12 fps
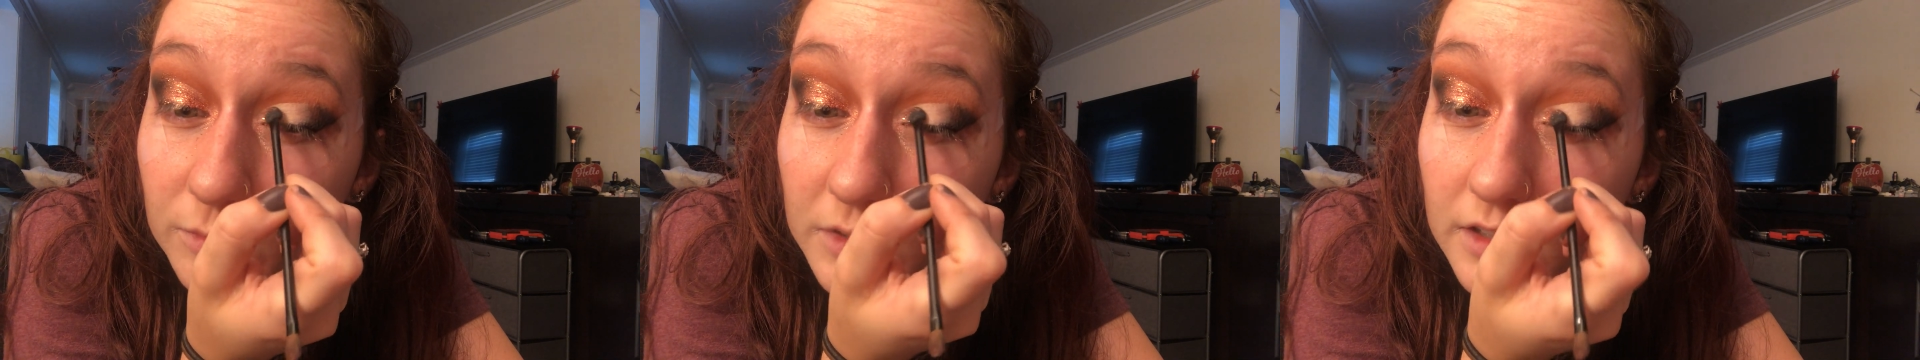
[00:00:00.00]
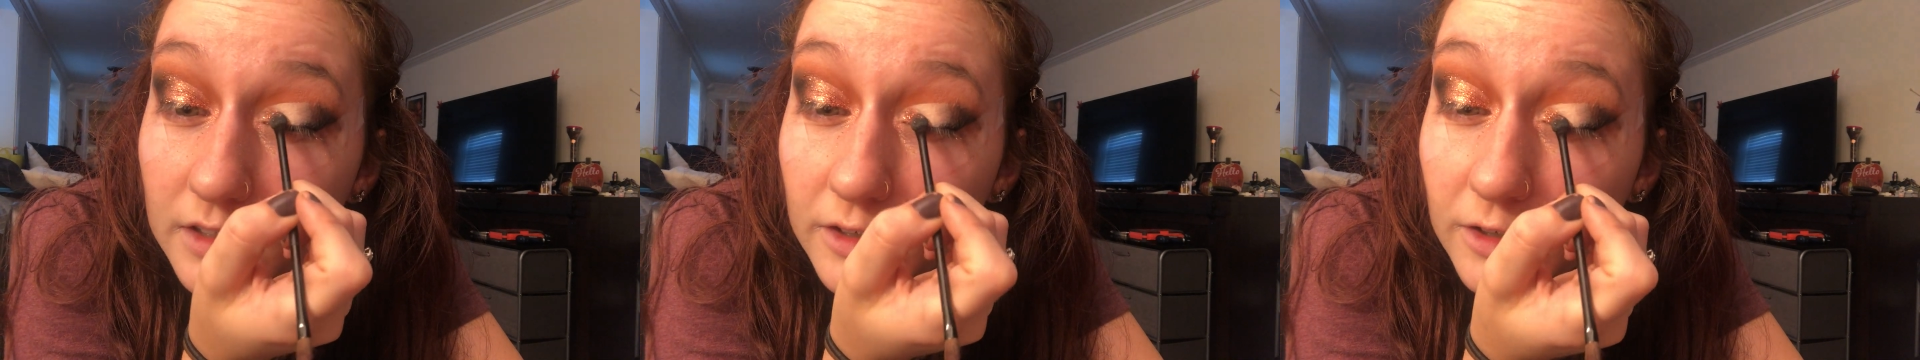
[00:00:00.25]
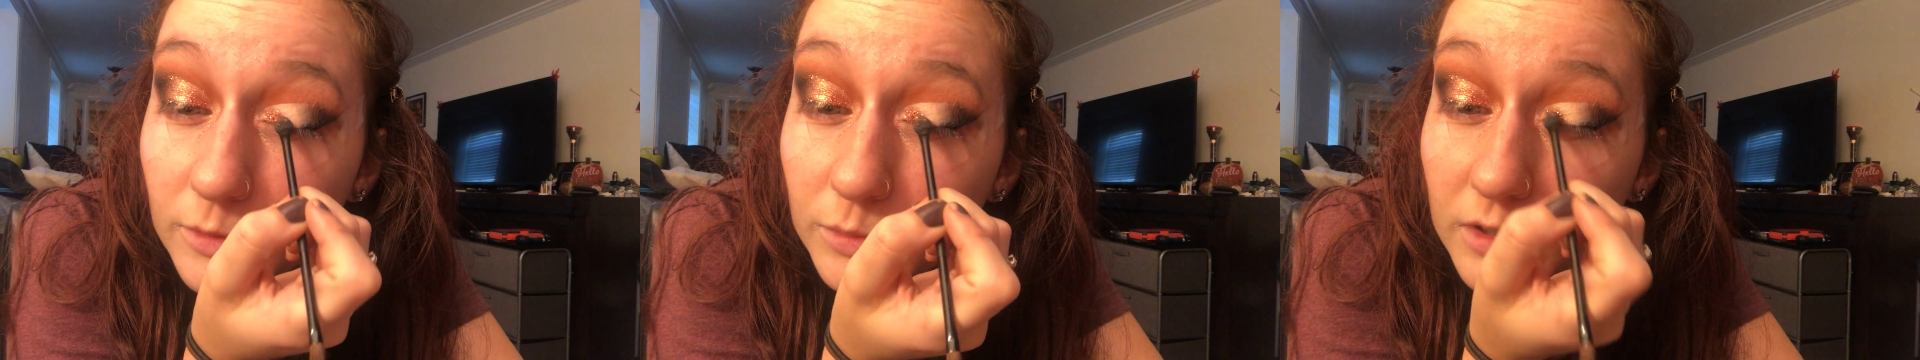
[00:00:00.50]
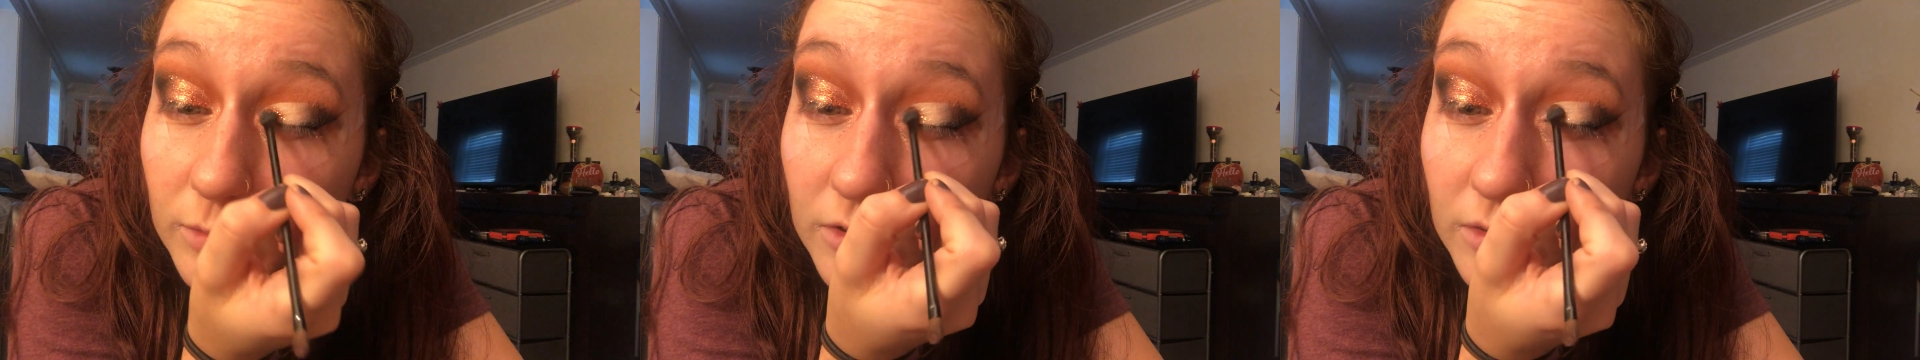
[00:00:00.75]
me here,
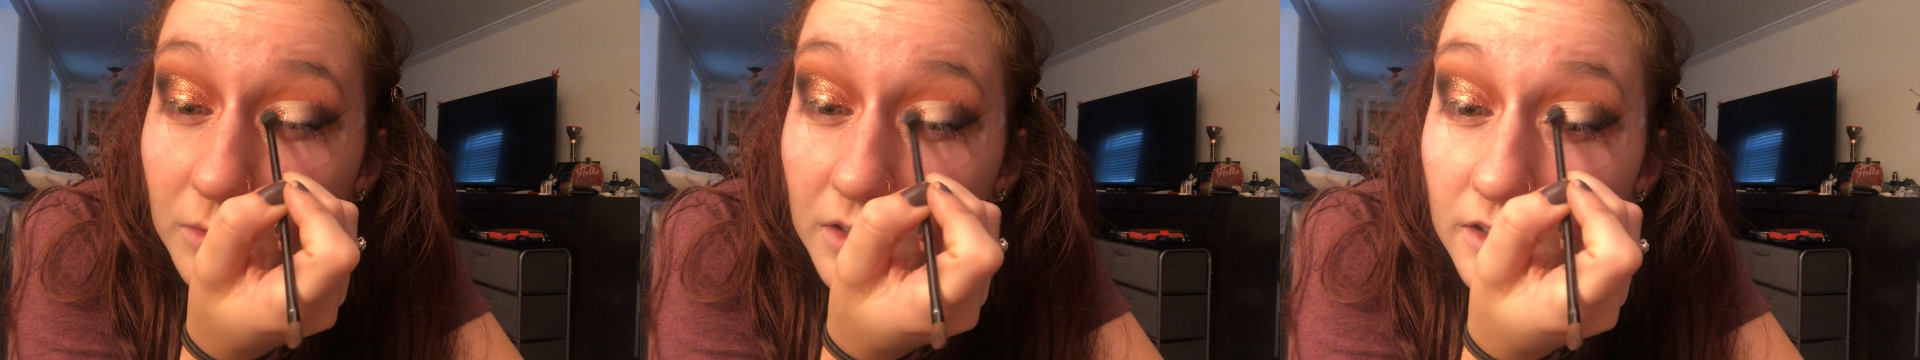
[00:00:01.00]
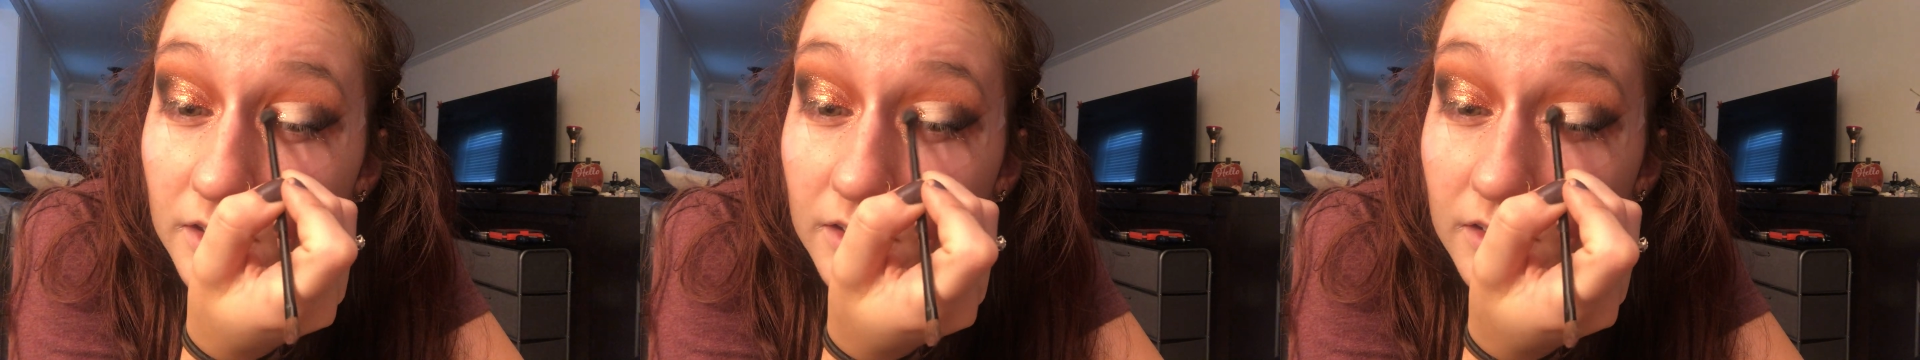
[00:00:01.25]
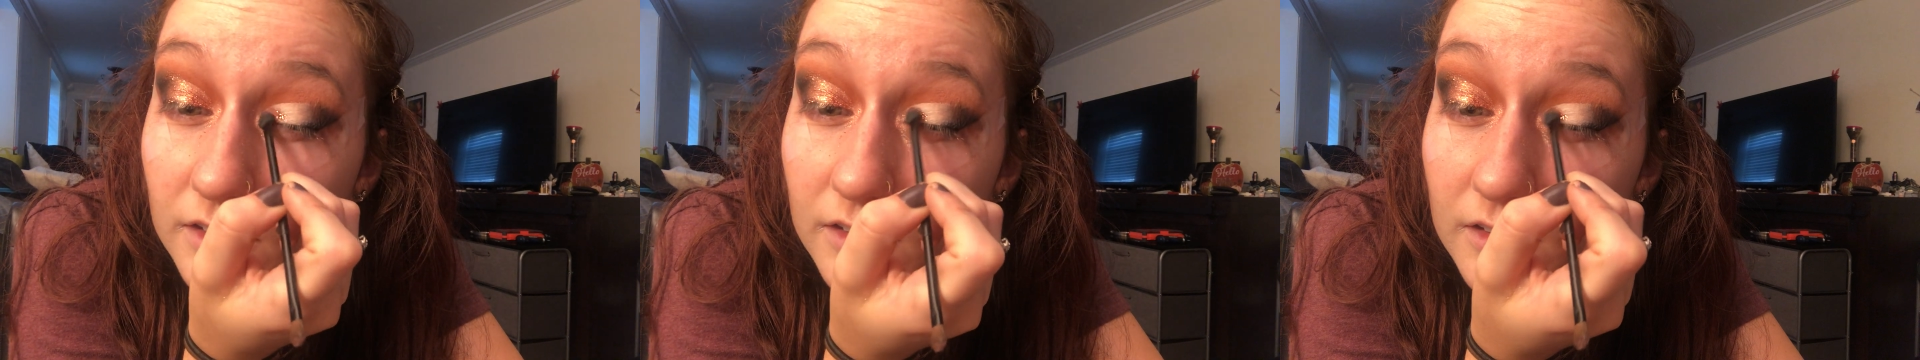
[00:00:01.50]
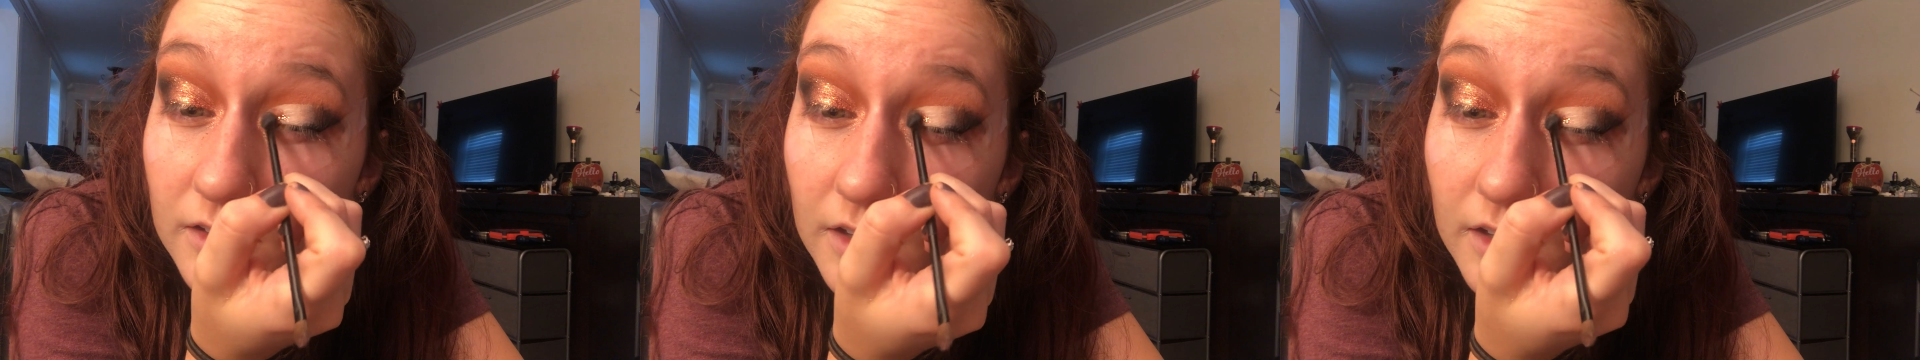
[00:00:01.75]
people, because